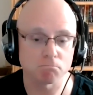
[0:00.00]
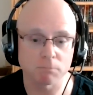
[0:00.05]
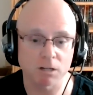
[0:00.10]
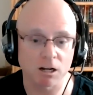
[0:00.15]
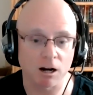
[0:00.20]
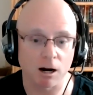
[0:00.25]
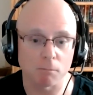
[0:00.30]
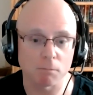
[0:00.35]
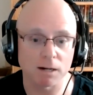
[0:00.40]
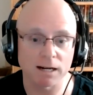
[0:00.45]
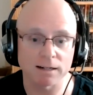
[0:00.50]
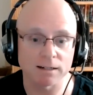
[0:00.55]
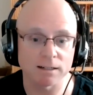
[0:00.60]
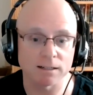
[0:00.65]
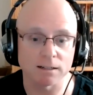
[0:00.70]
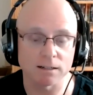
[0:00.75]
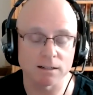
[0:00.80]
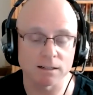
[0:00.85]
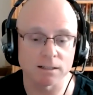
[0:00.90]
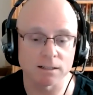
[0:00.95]
combat
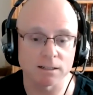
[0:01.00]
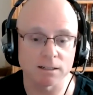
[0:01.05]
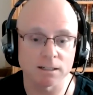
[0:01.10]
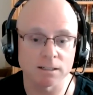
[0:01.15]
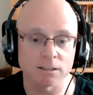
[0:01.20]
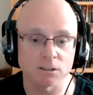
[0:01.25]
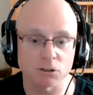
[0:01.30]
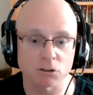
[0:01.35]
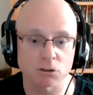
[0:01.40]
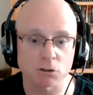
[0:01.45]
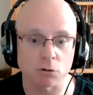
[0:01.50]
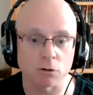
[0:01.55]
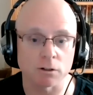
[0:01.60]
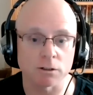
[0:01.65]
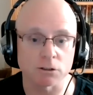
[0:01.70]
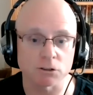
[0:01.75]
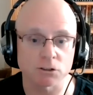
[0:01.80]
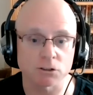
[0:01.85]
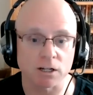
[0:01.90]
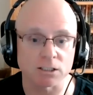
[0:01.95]
in
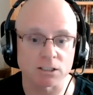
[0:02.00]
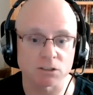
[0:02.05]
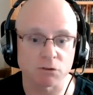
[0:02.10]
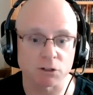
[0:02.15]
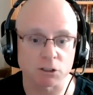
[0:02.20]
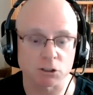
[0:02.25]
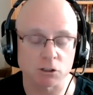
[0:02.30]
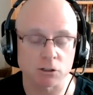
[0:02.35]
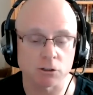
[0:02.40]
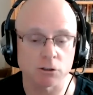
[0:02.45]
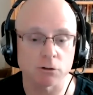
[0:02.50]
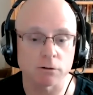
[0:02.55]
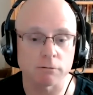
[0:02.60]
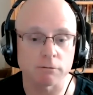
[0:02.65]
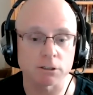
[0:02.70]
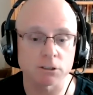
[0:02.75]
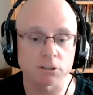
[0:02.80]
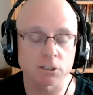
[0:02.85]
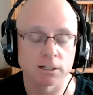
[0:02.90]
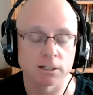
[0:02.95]
your science fiction
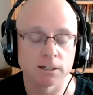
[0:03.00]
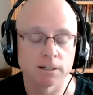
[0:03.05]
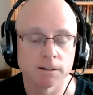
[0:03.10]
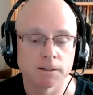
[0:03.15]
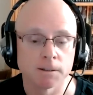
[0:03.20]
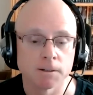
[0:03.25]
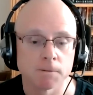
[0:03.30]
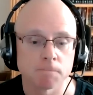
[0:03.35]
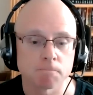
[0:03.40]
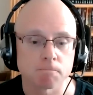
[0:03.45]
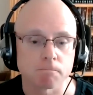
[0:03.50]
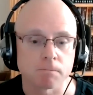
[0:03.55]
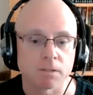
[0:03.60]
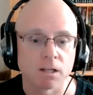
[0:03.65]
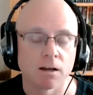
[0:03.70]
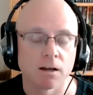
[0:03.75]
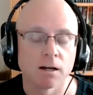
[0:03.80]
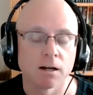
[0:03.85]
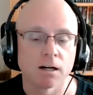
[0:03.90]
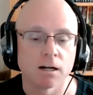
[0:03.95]
universe.
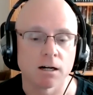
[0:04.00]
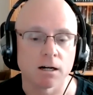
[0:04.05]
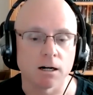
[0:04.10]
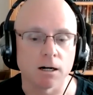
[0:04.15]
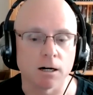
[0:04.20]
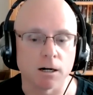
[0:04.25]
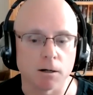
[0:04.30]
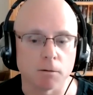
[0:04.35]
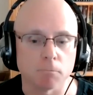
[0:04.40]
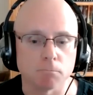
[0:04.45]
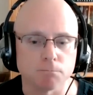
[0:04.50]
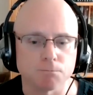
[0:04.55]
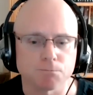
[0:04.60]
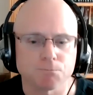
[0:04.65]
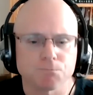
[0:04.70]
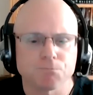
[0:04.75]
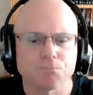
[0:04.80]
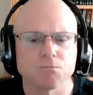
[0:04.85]
Um,